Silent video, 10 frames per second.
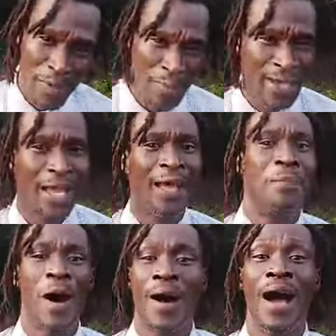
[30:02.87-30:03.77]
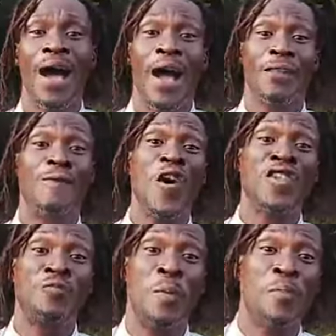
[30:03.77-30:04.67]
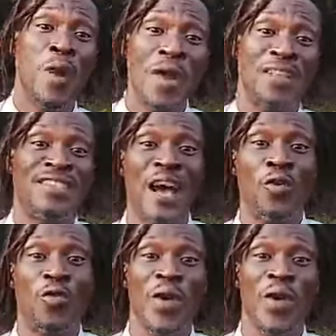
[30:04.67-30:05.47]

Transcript: be kind of power, the first people away tackle,